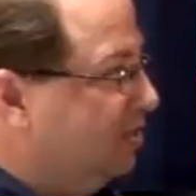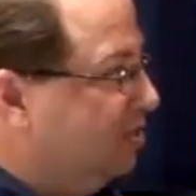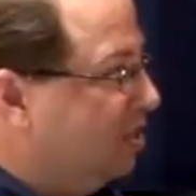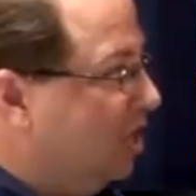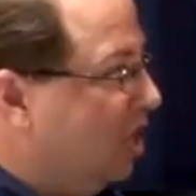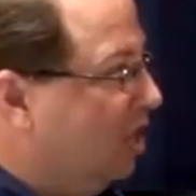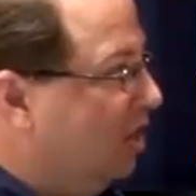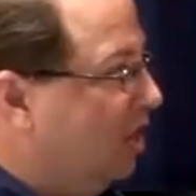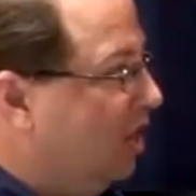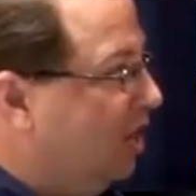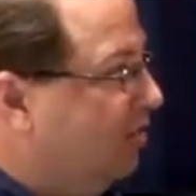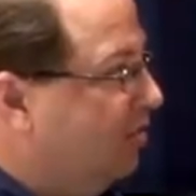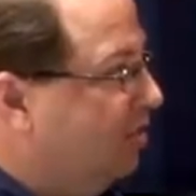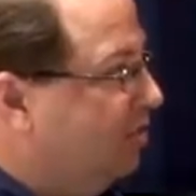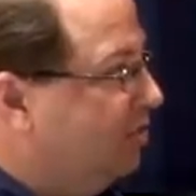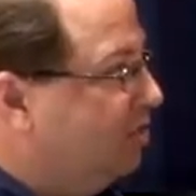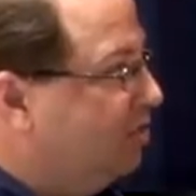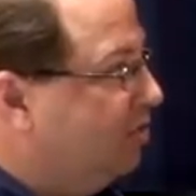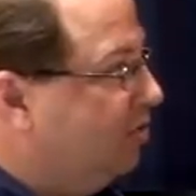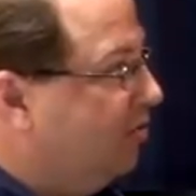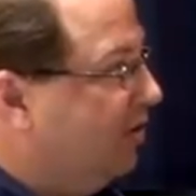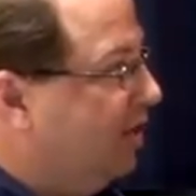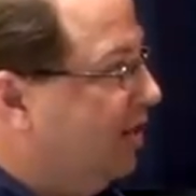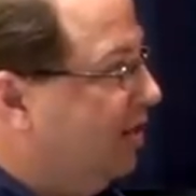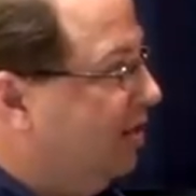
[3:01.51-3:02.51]
is all on this
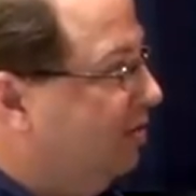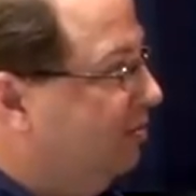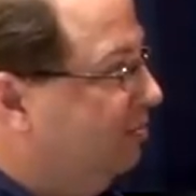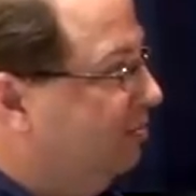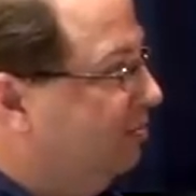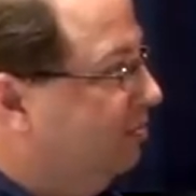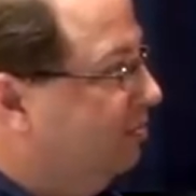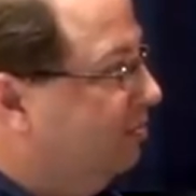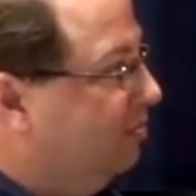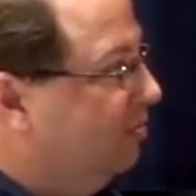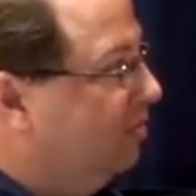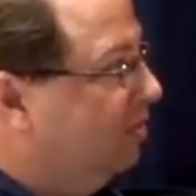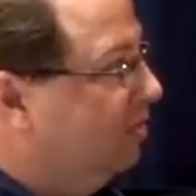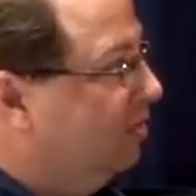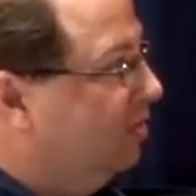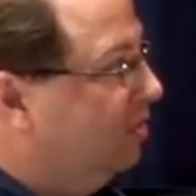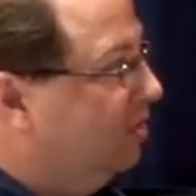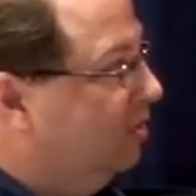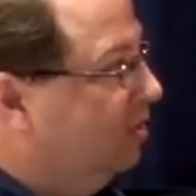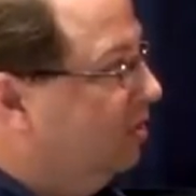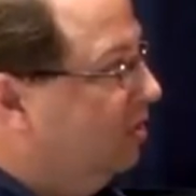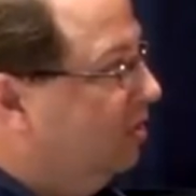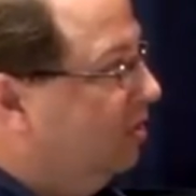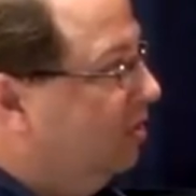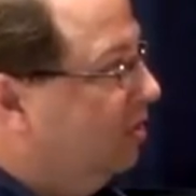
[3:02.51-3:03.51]
screen.
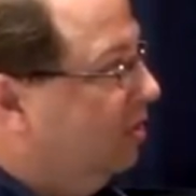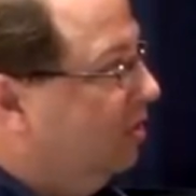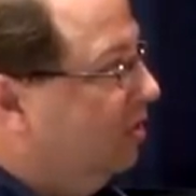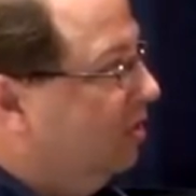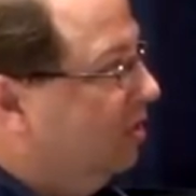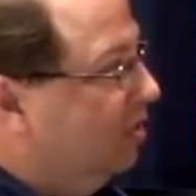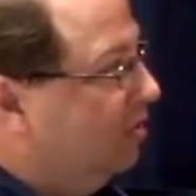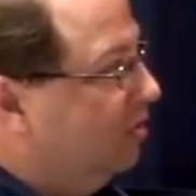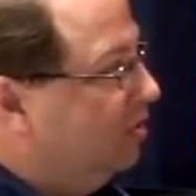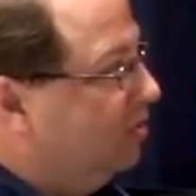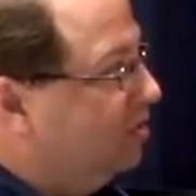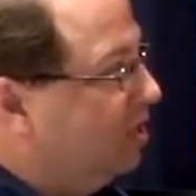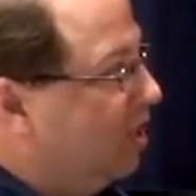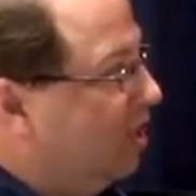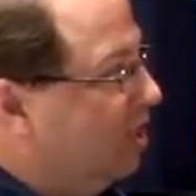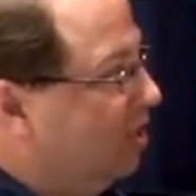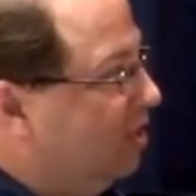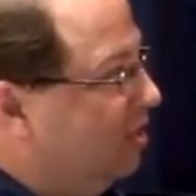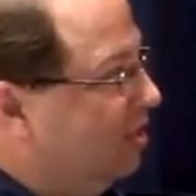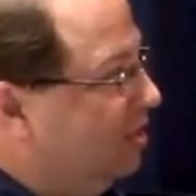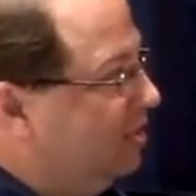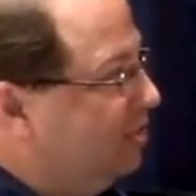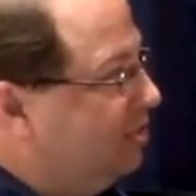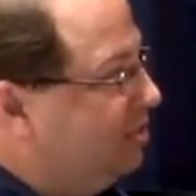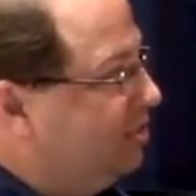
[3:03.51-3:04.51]
There's all
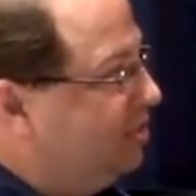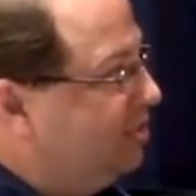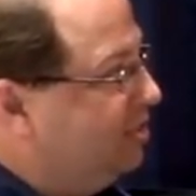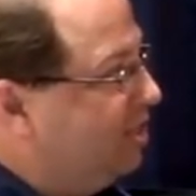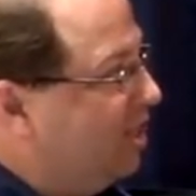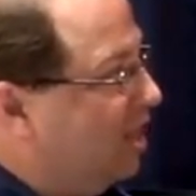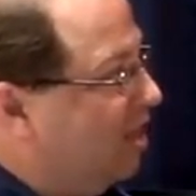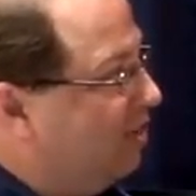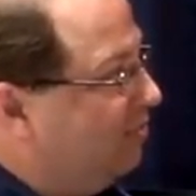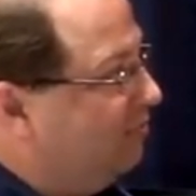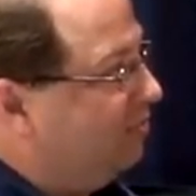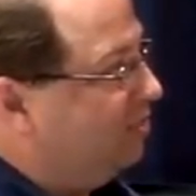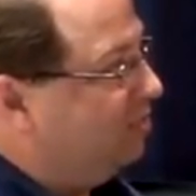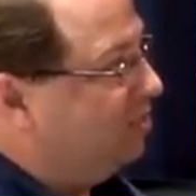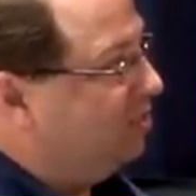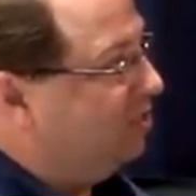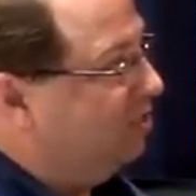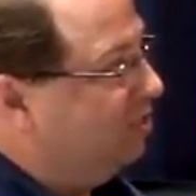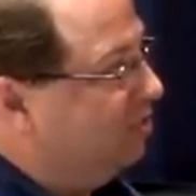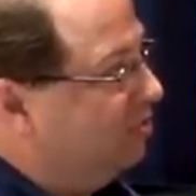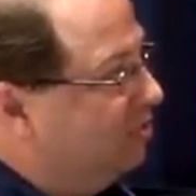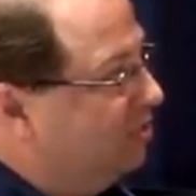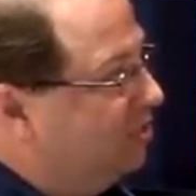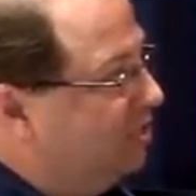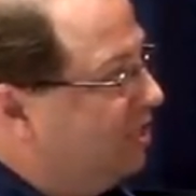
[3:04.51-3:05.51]
of this stuff that you
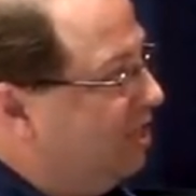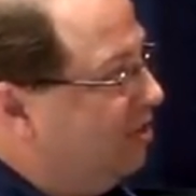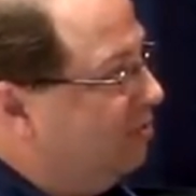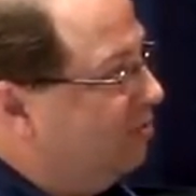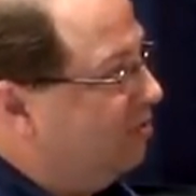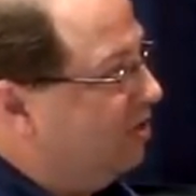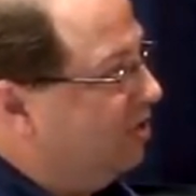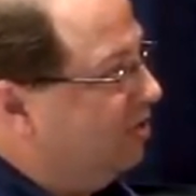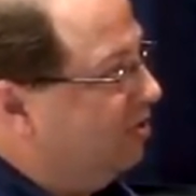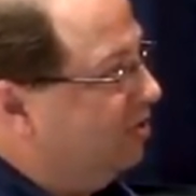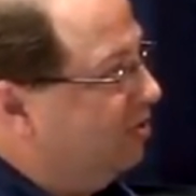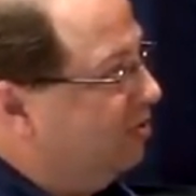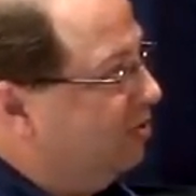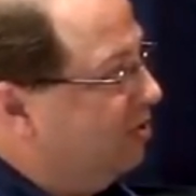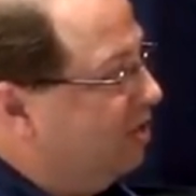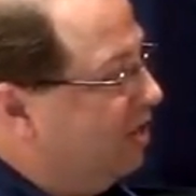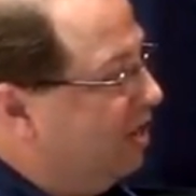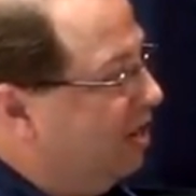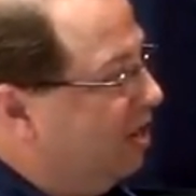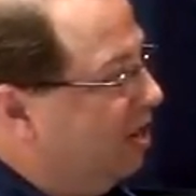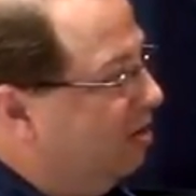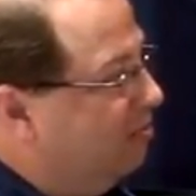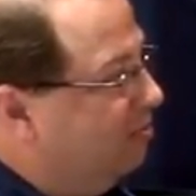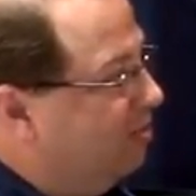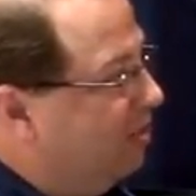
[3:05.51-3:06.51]
don't see when you're doing
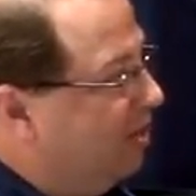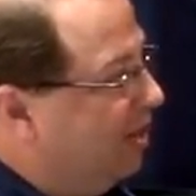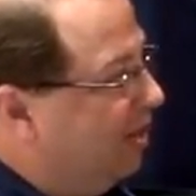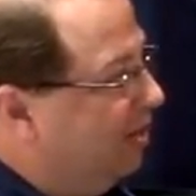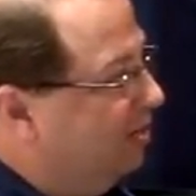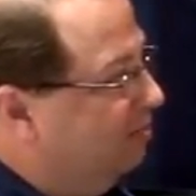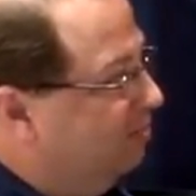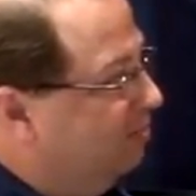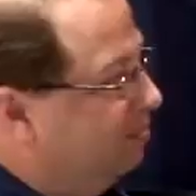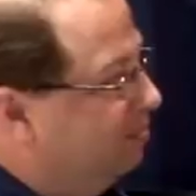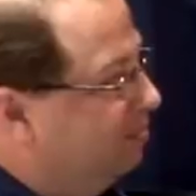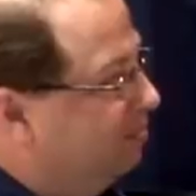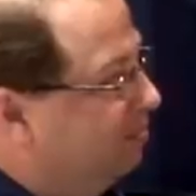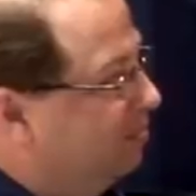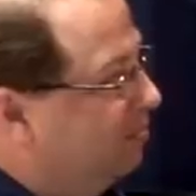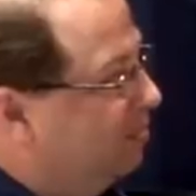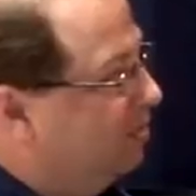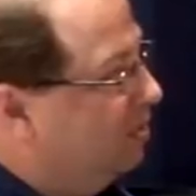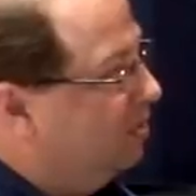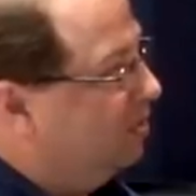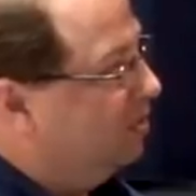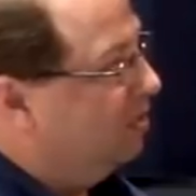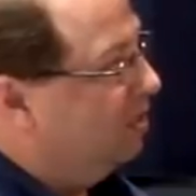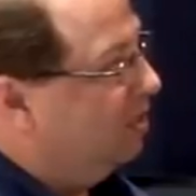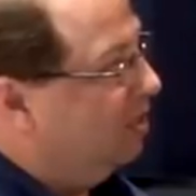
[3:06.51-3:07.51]
an airplane.
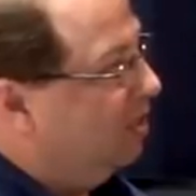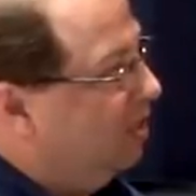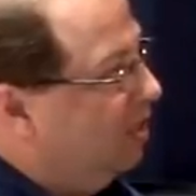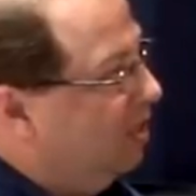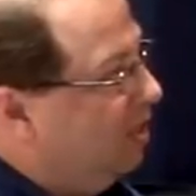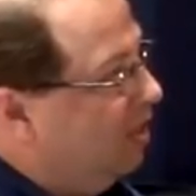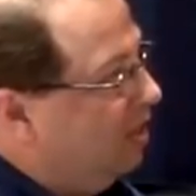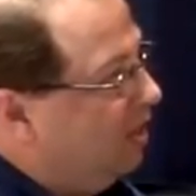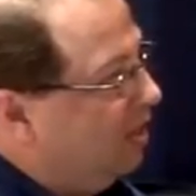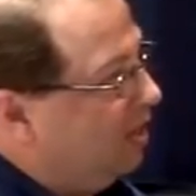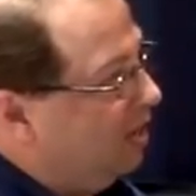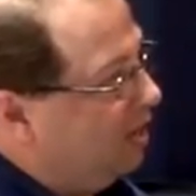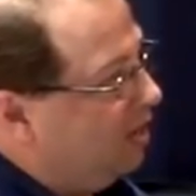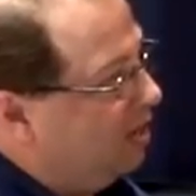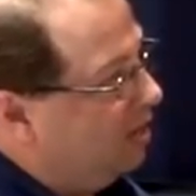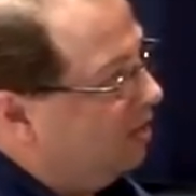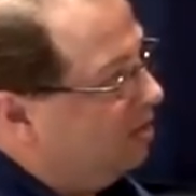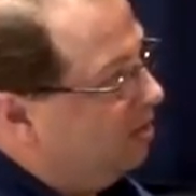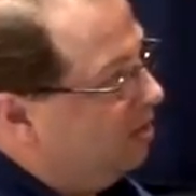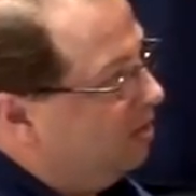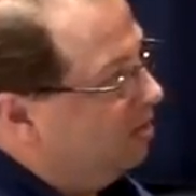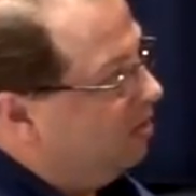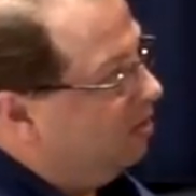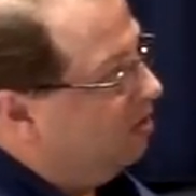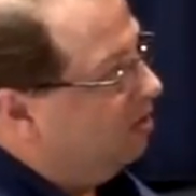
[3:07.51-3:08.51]
And